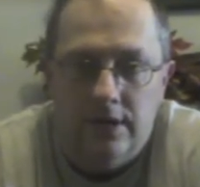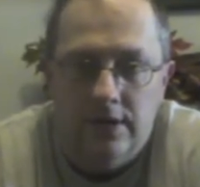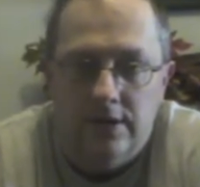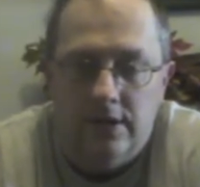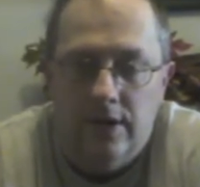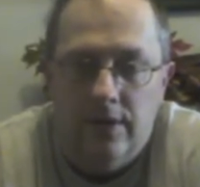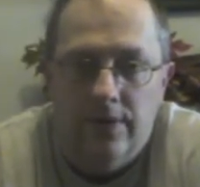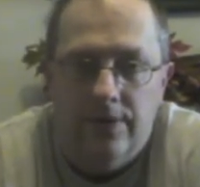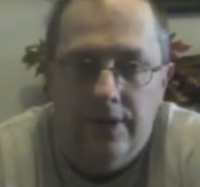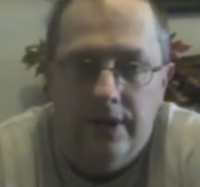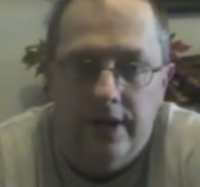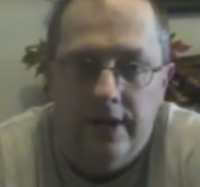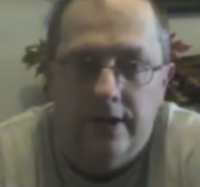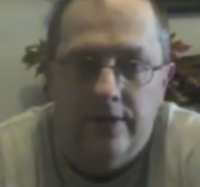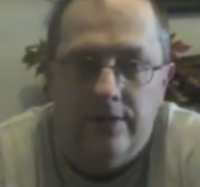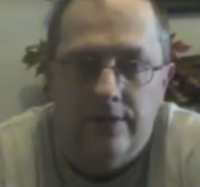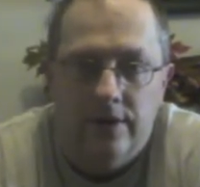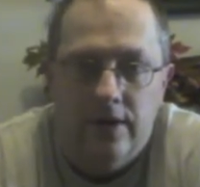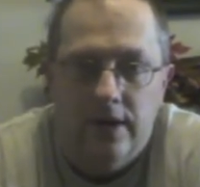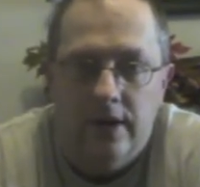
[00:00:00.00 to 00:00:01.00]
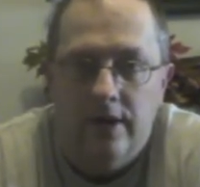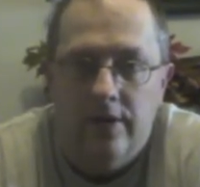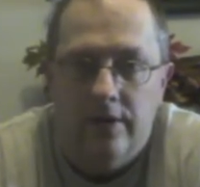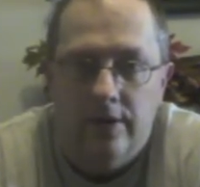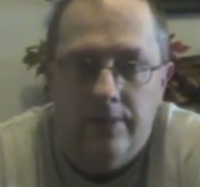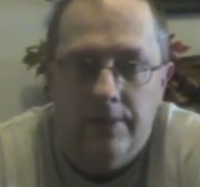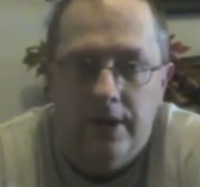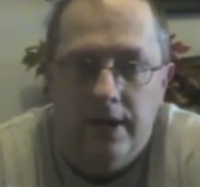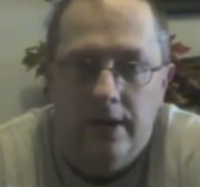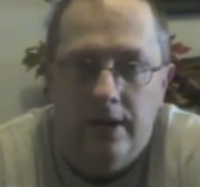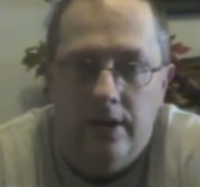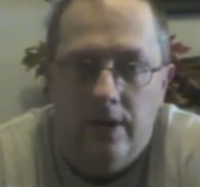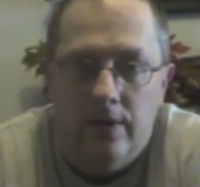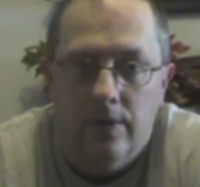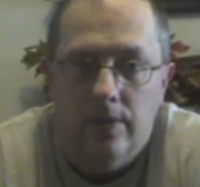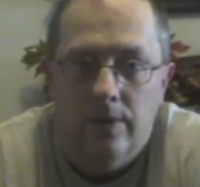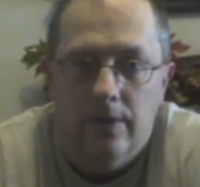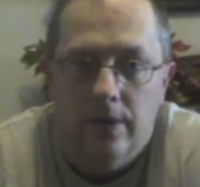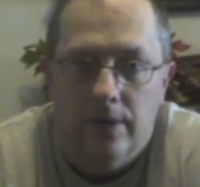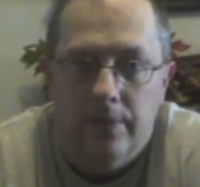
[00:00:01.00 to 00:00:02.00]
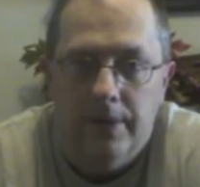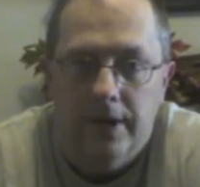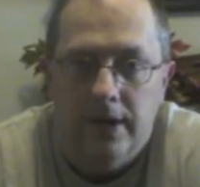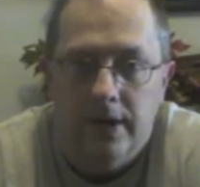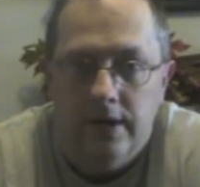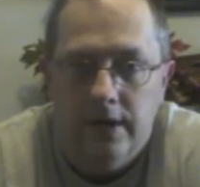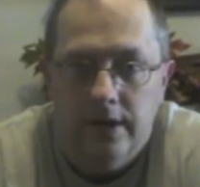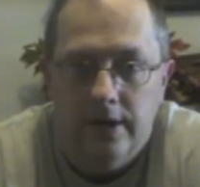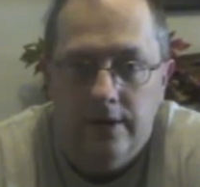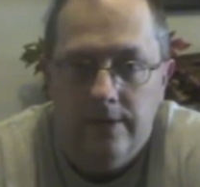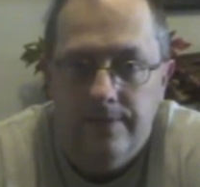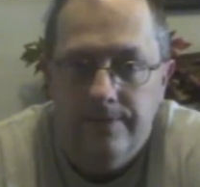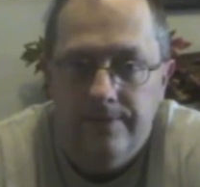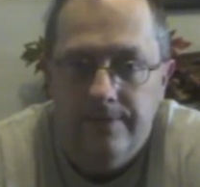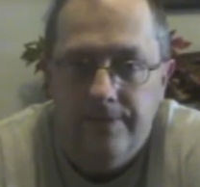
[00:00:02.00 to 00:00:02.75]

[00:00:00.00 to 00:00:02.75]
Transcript: this whole thing is really going to be no big deal.